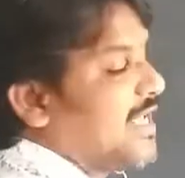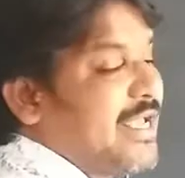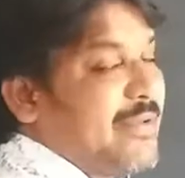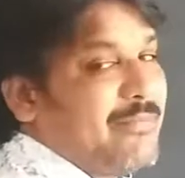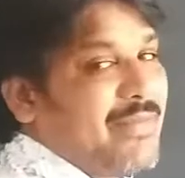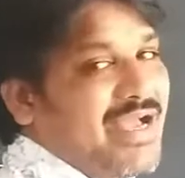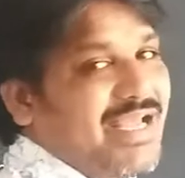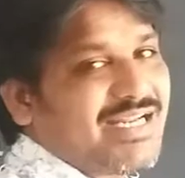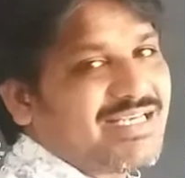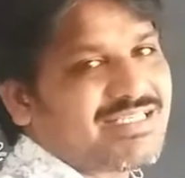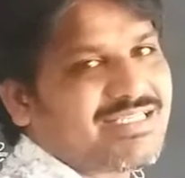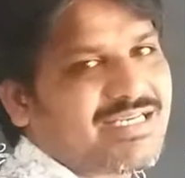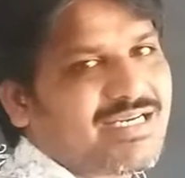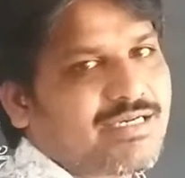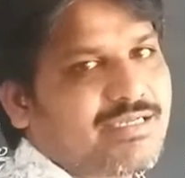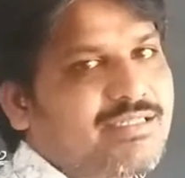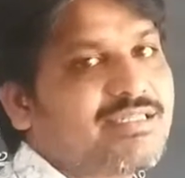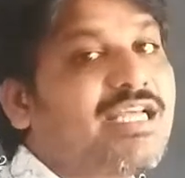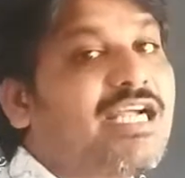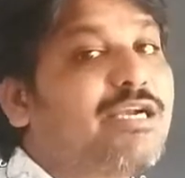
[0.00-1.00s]
minus
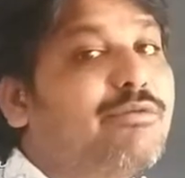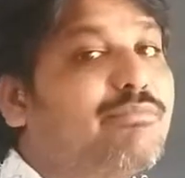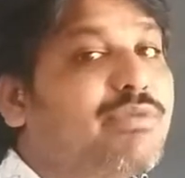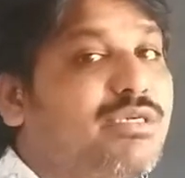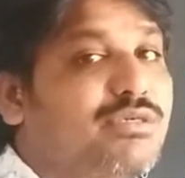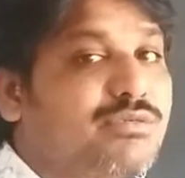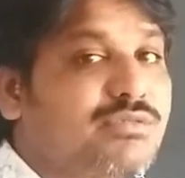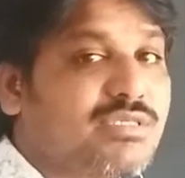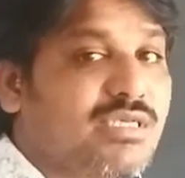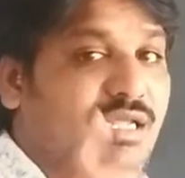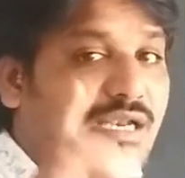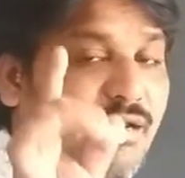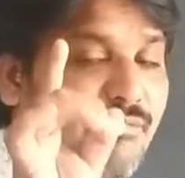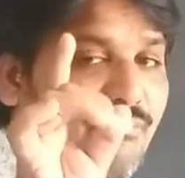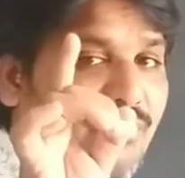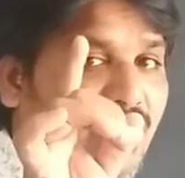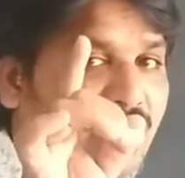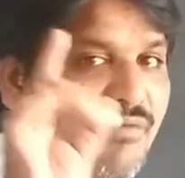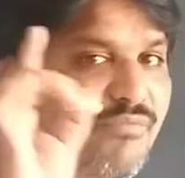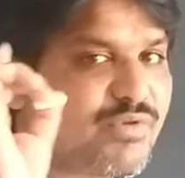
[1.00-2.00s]
Z, that means the
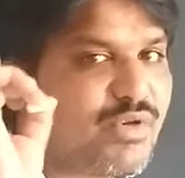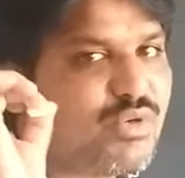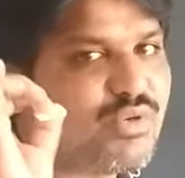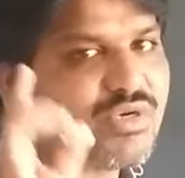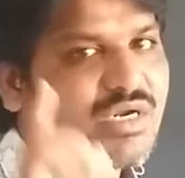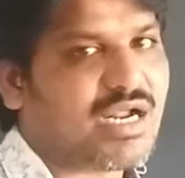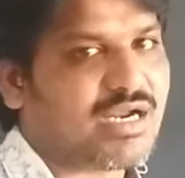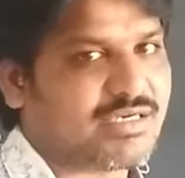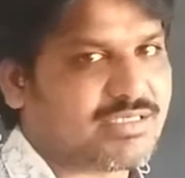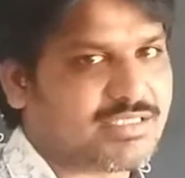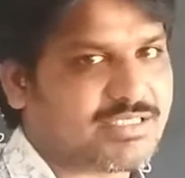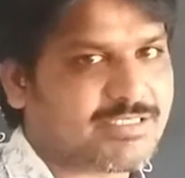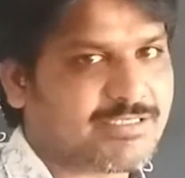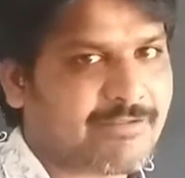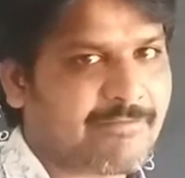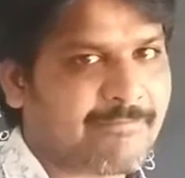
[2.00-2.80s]
number of neutrons,